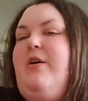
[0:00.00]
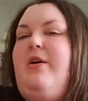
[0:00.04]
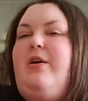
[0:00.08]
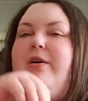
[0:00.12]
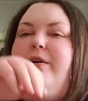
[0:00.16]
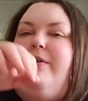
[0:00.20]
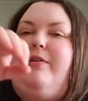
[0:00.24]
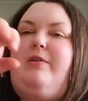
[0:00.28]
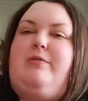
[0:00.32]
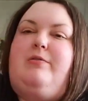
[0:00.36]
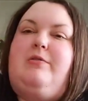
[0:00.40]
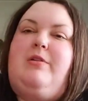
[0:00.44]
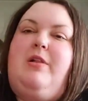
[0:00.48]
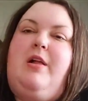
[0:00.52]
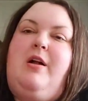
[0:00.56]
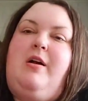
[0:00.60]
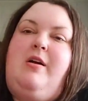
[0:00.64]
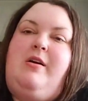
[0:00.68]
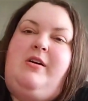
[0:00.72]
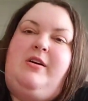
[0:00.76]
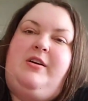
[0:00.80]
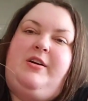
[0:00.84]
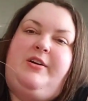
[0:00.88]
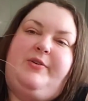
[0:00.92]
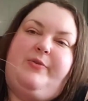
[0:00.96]
Oh,
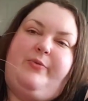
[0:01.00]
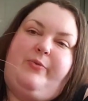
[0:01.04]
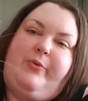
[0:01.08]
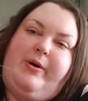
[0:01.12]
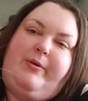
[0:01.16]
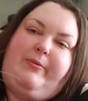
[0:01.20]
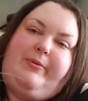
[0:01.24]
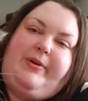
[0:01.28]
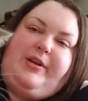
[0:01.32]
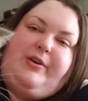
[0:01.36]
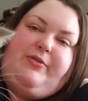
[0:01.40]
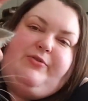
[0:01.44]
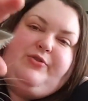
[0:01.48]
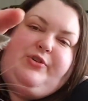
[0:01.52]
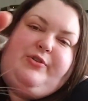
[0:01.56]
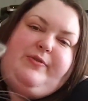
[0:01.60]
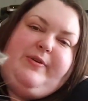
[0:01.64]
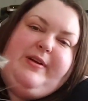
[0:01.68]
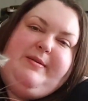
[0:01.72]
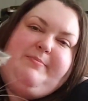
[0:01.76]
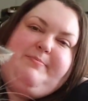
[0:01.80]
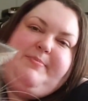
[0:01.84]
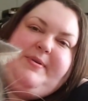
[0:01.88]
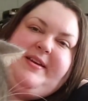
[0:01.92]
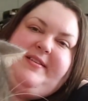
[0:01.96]
what were you
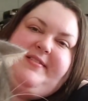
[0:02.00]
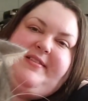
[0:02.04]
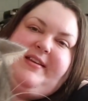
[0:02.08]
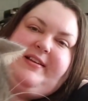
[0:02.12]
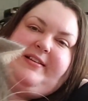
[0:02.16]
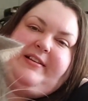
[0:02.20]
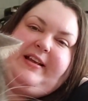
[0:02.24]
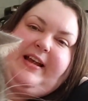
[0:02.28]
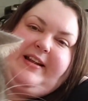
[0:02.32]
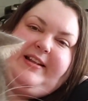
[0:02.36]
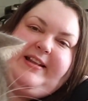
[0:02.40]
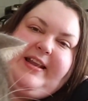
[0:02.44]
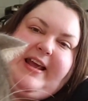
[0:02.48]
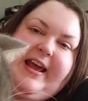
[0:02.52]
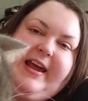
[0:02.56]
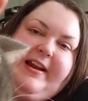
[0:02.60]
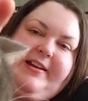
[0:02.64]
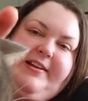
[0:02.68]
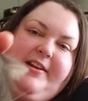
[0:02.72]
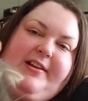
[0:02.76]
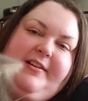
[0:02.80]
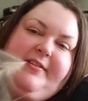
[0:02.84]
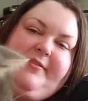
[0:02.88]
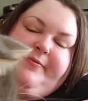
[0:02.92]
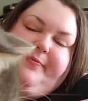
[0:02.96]
doing beezing like
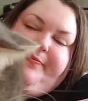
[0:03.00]
that?